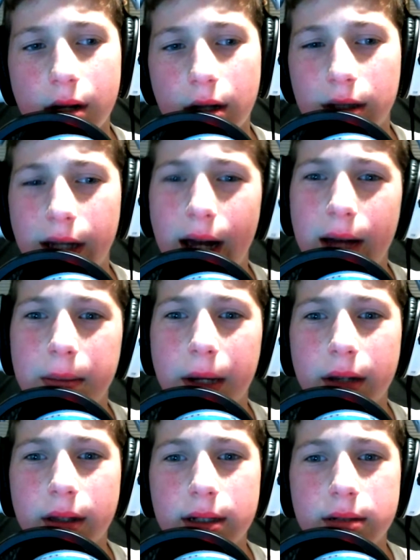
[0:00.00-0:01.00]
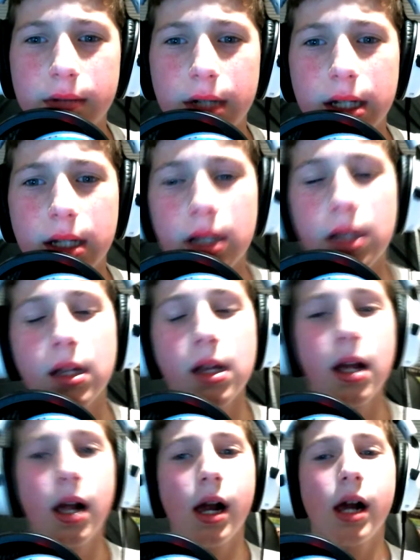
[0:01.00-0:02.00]
Yeah, about this week.
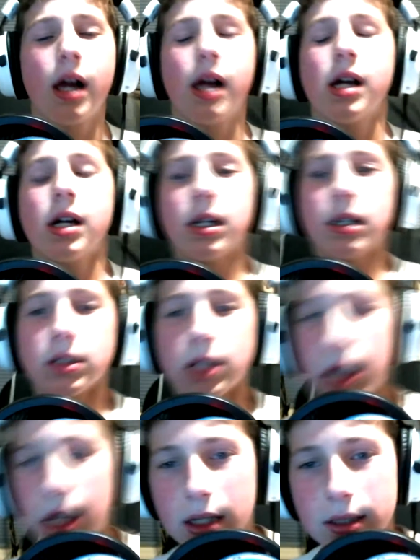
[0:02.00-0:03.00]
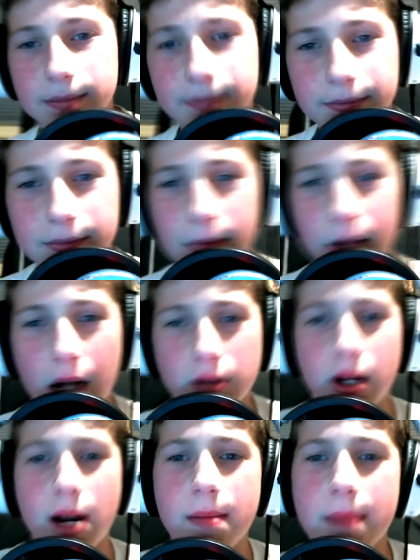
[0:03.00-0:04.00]
Um, I'll
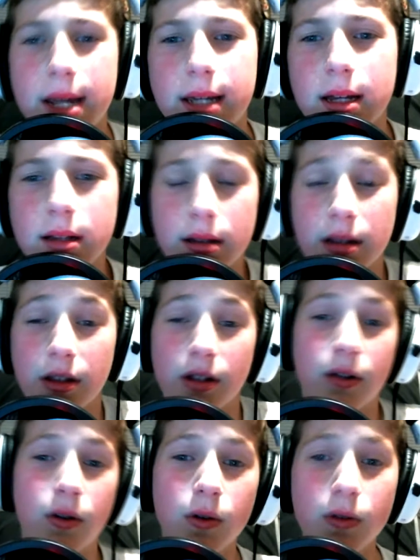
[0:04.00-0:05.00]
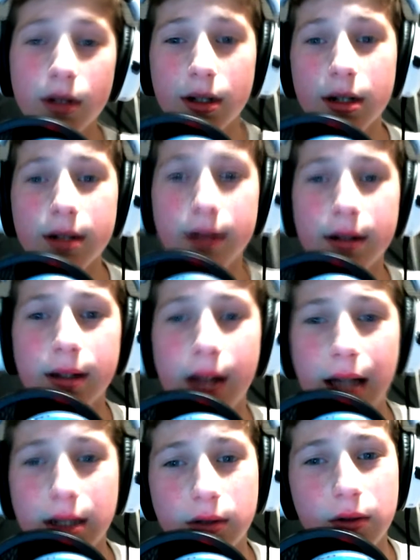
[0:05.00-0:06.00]
try to make it look cooler,
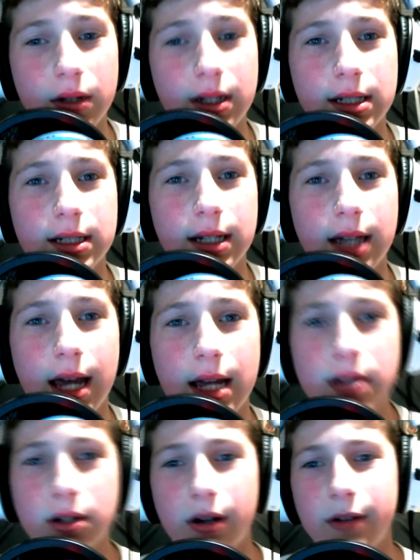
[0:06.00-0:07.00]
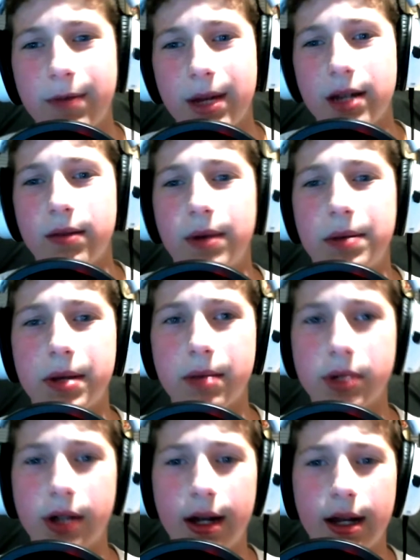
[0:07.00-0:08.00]
as cool as it can. Sorry if my webcam's
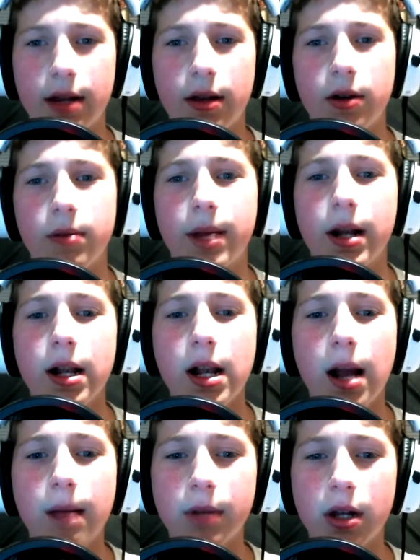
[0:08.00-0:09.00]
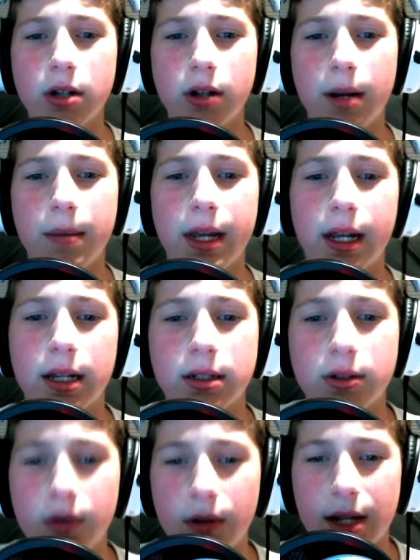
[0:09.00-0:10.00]
shaking a little, but I'm going to try to make it as
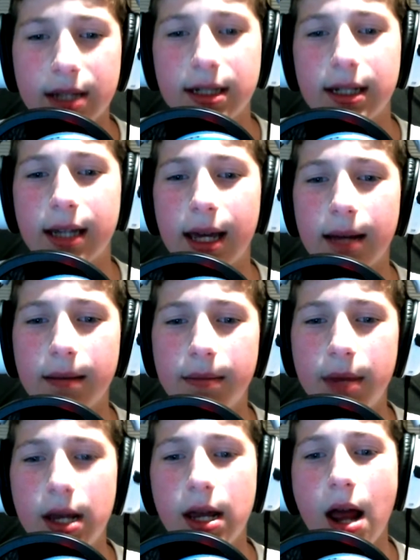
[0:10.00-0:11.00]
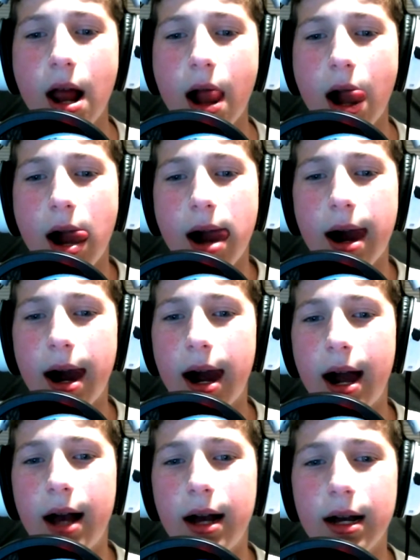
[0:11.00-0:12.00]
cool as it can be.
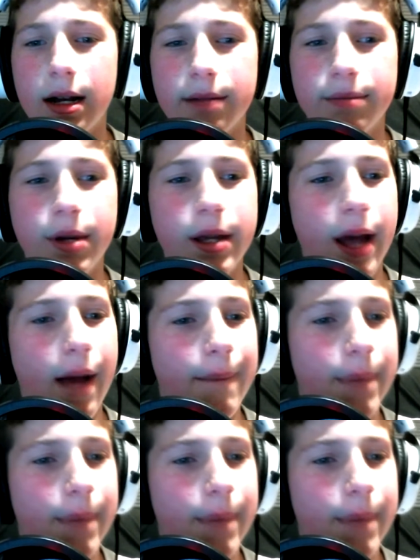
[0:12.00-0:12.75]
Um, but yeah.